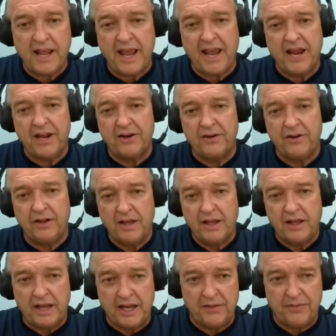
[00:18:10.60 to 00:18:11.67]
And
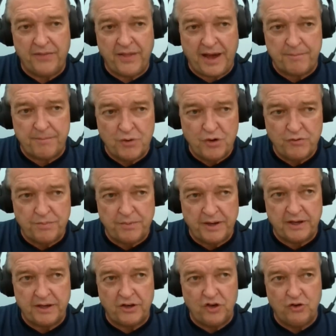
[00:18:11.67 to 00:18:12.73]
in that
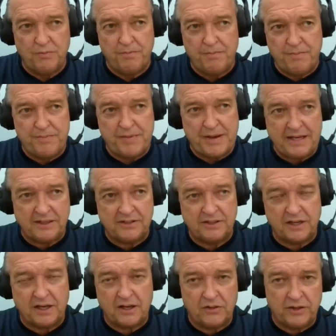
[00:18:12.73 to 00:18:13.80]
movement, you
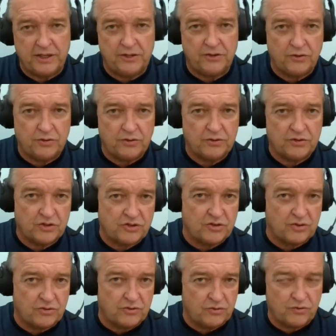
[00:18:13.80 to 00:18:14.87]
basically
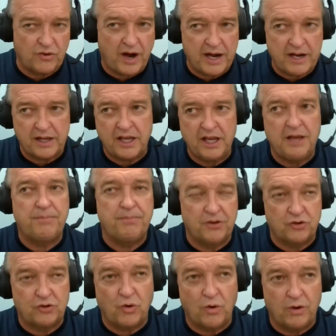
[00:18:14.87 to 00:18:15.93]
try to keep
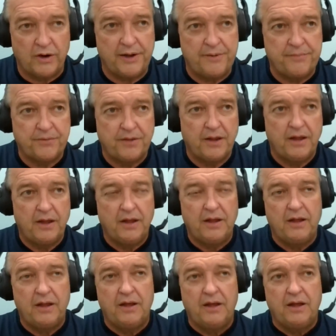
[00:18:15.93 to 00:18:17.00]
the Torah.
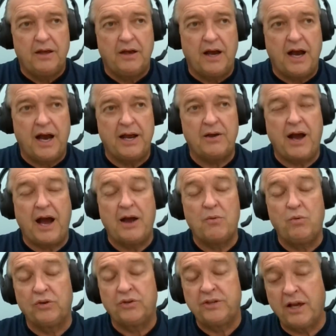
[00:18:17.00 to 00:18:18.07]
I
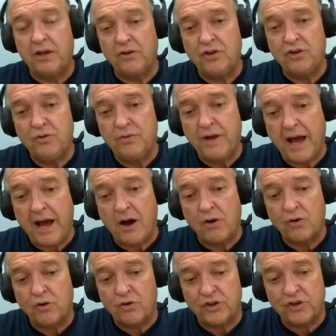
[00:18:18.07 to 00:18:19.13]
will tell you
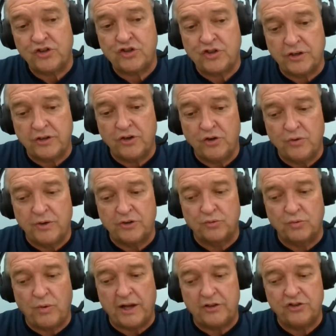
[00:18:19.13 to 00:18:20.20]
now, Christian who
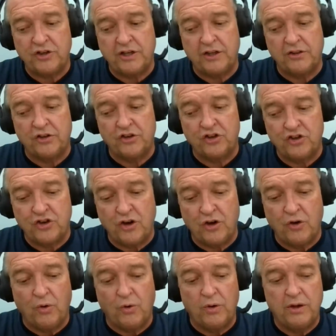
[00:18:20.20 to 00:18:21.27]
is watching the
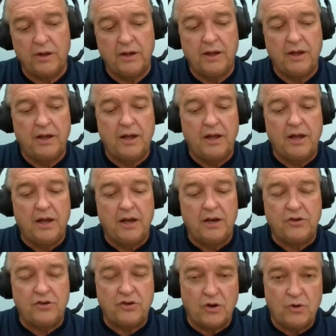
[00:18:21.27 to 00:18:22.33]
show,
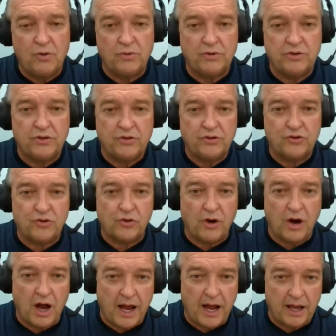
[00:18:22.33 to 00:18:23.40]
don't
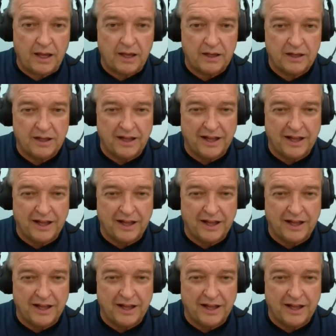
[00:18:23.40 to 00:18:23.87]
try.